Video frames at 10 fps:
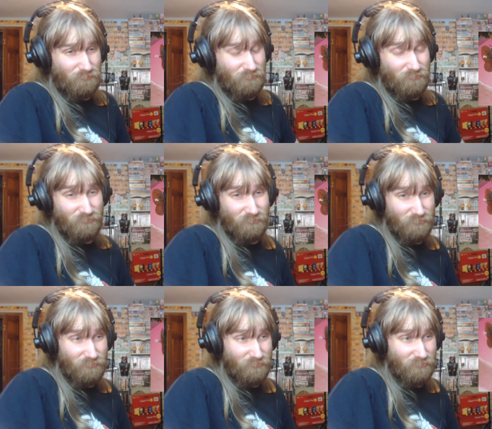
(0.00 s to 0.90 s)

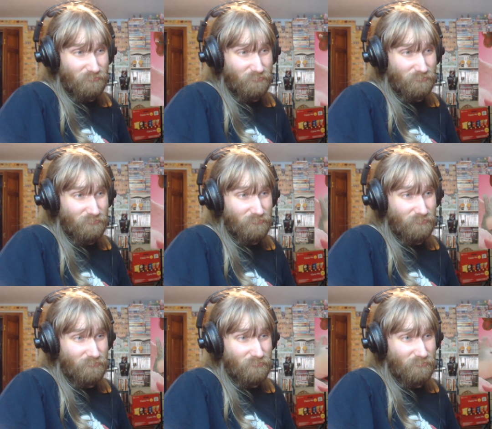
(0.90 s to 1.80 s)

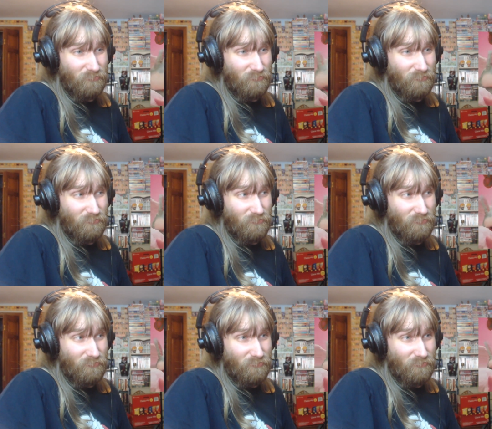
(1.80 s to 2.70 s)

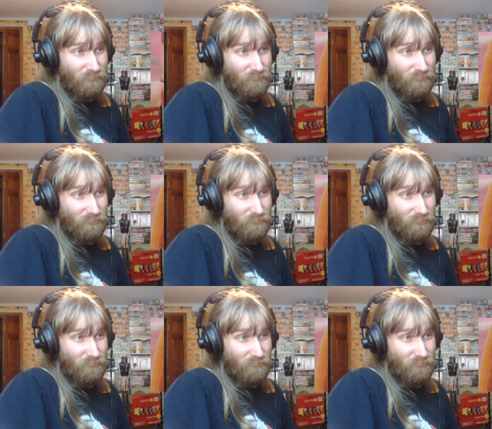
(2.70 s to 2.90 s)
(no one is talking)